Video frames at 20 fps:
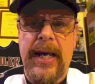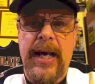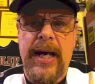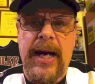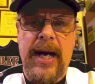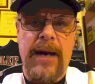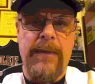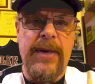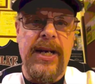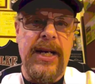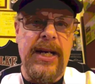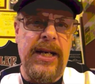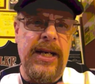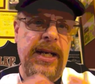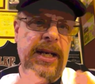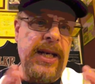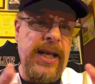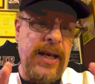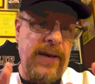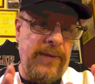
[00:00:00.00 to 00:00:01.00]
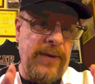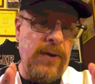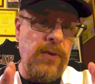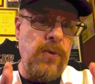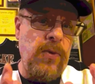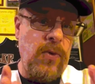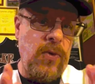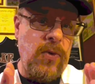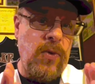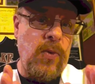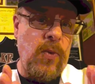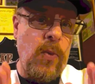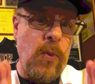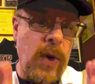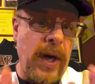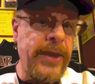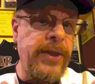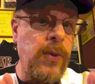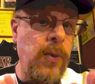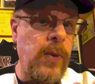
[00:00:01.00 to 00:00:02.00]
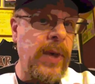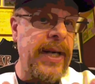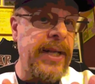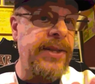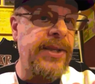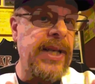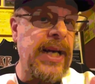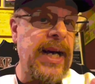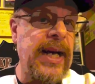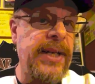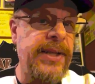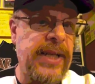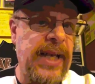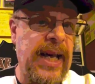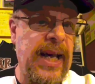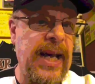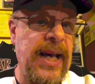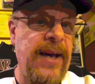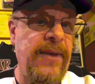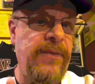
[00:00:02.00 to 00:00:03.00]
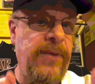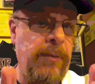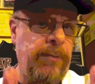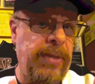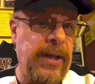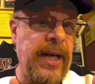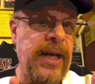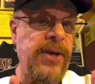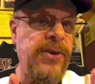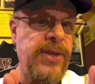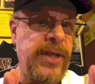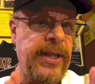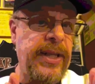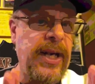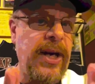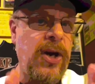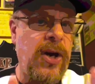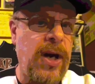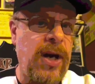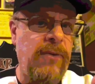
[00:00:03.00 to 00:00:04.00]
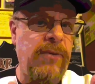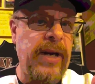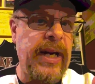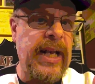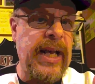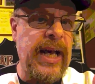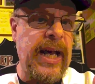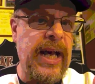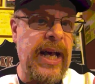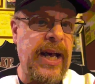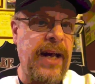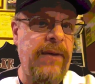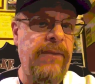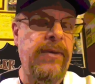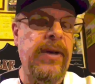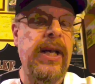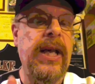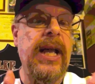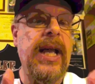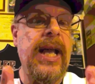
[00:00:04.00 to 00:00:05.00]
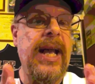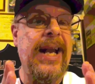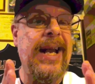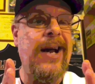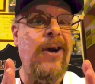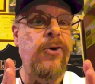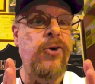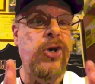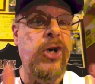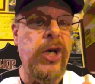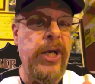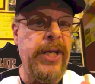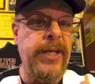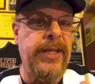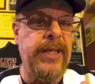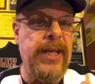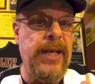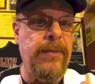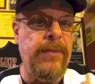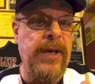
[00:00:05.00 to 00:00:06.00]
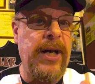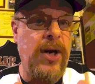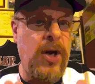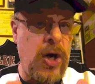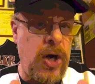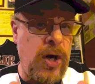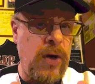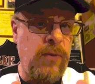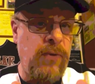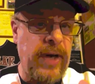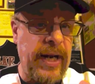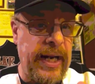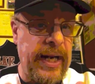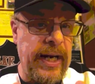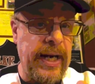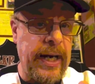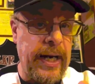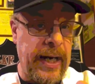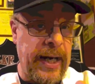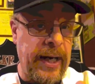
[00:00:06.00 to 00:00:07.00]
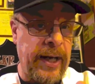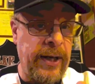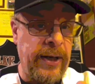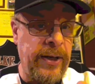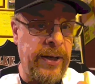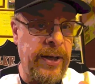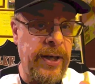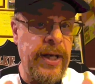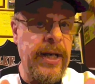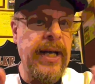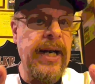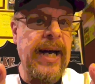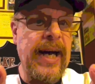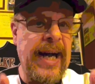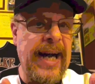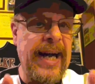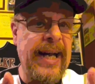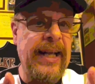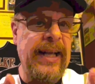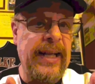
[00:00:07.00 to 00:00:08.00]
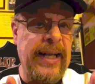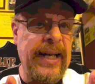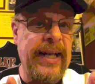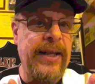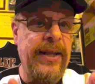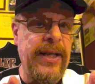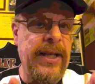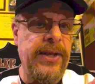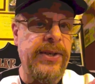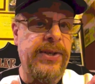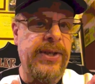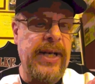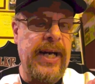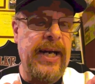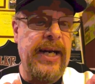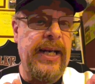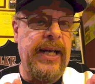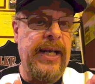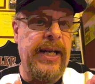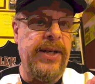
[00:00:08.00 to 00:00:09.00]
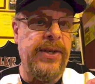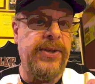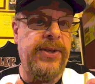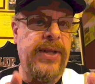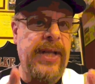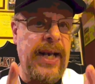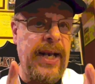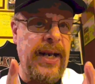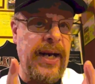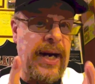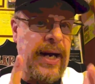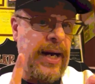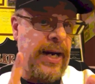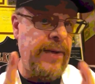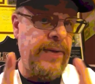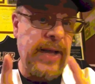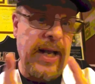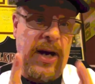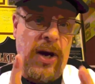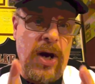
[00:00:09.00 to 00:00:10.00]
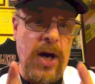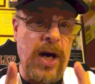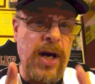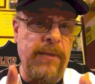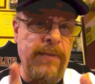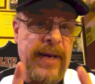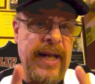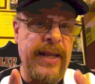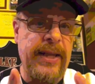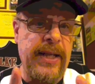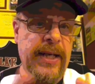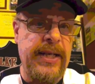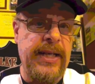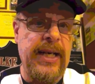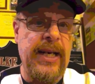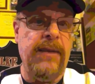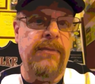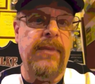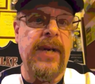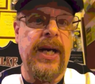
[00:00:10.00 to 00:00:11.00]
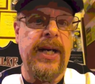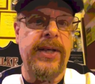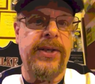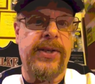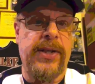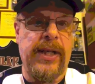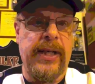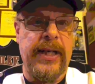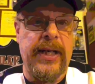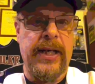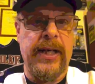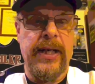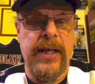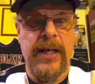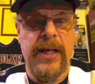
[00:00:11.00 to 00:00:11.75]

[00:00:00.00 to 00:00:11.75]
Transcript: I mean, given what the White Sox have, the players that they already have, and how good a team they already are, I like these signings. They uh, they augment the team nicely.